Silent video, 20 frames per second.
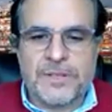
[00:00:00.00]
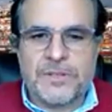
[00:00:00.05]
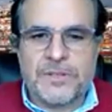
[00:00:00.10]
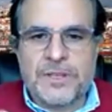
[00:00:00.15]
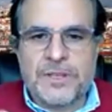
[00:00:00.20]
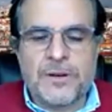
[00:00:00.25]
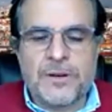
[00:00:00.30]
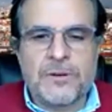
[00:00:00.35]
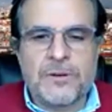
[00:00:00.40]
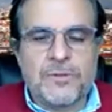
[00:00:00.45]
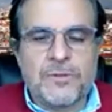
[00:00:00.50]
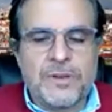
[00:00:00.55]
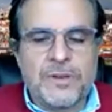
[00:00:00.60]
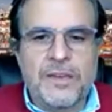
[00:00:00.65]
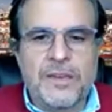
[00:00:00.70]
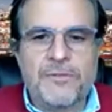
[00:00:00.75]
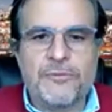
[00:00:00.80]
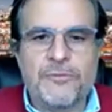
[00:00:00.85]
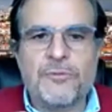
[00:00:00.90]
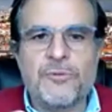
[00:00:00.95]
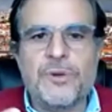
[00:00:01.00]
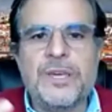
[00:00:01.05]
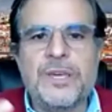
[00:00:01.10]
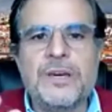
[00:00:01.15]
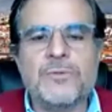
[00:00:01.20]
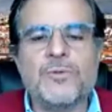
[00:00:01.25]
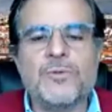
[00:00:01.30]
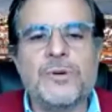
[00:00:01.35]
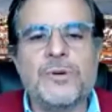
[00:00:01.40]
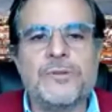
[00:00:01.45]
So if
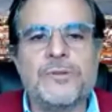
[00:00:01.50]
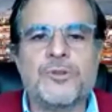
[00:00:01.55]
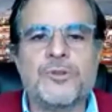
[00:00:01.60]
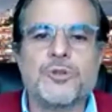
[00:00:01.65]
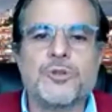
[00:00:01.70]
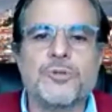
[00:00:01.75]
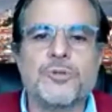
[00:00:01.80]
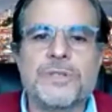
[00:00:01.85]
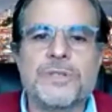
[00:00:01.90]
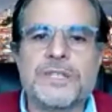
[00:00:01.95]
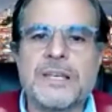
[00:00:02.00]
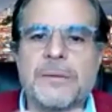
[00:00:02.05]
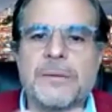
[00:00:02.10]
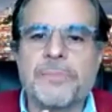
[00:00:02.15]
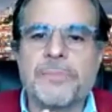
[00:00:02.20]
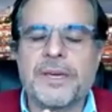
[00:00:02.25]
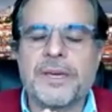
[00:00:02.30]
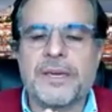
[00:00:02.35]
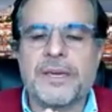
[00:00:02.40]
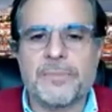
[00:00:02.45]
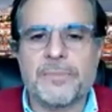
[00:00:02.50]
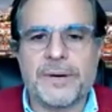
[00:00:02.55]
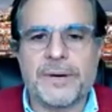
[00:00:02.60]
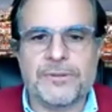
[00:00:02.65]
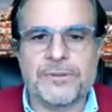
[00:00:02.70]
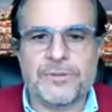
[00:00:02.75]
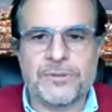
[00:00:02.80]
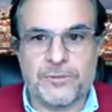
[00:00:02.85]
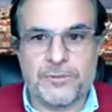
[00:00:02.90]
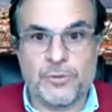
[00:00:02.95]
we understood something
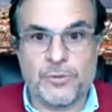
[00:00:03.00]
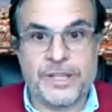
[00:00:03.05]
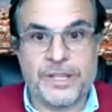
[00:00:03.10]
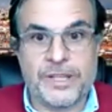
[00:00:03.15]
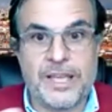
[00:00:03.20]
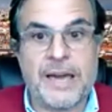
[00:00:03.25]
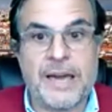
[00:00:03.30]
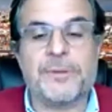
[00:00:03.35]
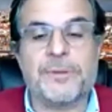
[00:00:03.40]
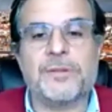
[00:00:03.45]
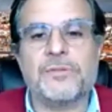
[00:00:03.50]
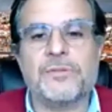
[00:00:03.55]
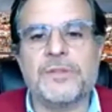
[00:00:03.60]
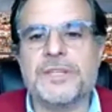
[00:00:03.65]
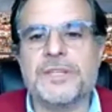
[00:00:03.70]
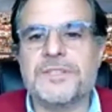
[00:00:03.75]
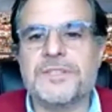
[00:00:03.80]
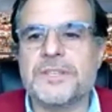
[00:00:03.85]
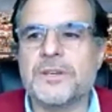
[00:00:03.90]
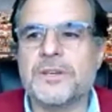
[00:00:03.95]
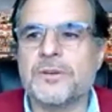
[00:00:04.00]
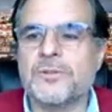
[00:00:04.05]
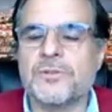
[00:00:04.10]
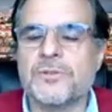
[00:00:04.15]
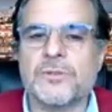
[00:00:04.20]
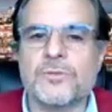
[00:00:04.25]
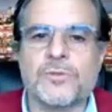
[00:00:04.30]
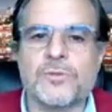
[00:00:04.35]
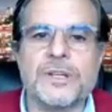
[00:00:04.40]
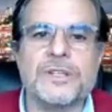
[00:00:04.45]
about what happened this year,
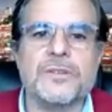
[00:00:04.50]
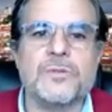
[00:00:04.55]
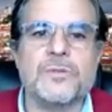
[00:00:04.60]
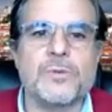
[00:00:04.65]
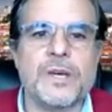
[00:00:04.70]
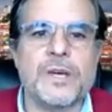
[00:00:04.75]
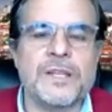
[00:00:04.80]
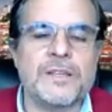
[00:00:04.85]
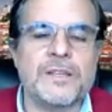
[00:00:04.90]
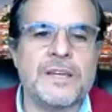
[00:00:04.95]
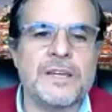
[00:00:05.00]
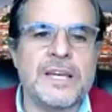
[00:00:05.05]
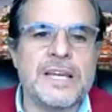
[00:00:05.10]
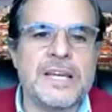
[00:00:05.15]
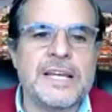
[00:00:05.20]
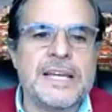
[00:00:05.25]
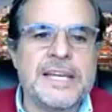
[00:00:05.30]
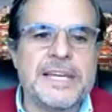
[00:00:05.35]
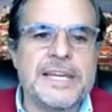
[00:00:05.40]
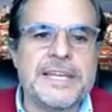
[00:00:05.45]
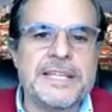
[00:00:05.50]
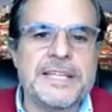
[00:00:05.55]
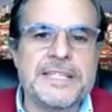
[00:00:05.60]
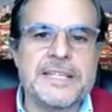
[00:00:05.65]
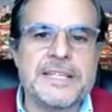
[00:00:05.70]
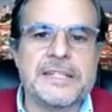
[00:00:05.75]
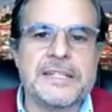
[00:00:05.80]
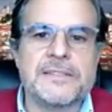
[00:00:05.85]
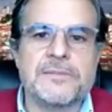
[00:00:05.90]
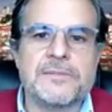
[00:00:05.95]
the 2020,
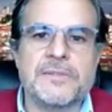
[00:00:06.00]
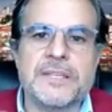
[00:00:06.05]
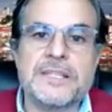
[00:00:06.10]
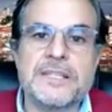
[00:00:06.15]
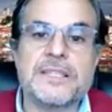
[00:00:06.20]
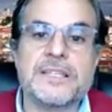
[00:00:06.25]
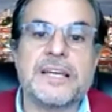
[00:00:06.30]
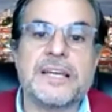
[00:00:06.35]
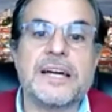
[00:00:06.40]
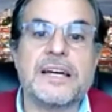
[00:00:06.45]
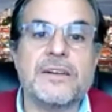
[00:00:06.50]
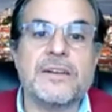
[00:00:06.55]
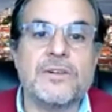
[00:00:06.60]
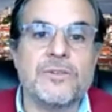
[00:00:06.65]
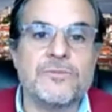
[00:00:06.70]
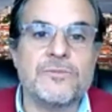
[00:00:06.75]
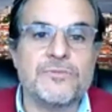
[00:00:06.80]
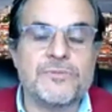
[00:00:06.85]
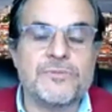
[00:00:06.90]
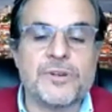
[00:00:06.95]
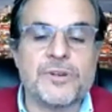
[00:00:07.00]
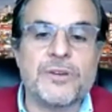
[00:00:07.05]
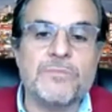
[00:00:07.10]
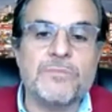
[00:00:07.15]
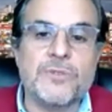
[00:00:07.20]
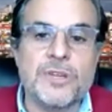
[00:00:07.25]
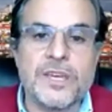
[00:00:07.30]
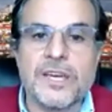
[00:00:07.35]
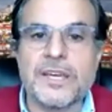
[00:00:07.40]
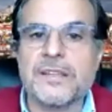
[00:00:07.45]
is that this kind of
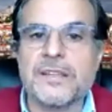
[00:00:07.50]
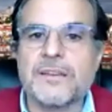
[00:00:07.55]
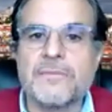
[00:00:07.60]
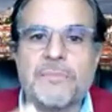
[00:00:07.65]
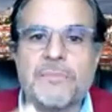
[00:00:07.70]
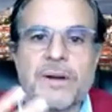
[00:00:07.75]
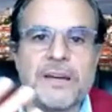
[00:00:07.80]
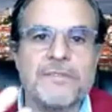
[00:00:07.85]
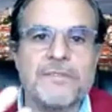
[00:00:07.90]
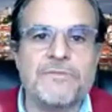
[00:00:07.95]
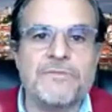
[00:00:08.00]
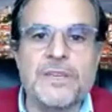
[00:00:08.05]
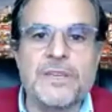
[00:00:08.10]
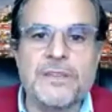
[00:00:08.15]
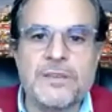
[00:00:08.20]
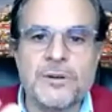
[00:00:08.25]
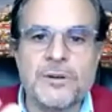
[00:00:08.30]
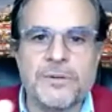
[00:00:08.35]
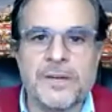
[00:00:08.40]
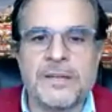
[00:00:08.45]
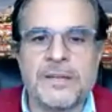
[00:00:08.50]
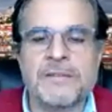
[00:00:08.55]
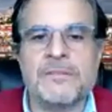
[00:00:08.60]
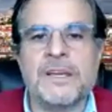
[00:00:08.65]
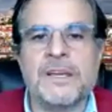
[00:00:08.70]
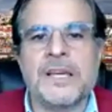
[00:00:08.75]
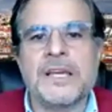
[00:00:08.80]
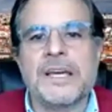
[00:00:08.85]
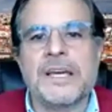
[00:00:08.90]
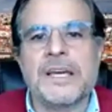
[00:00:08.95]
communicating by video and